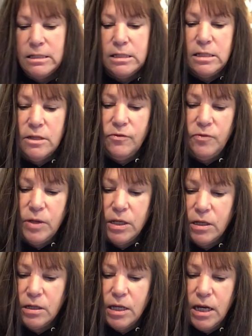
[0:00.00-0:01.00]
see if we can
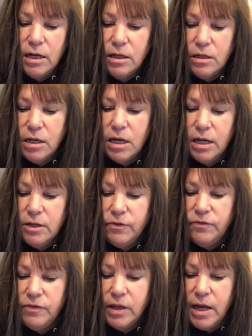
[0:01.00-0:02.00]
get it kind of
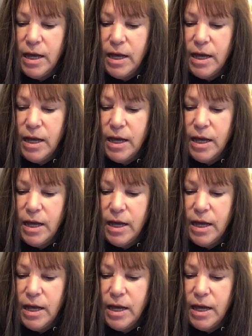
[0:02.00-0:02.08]
flat.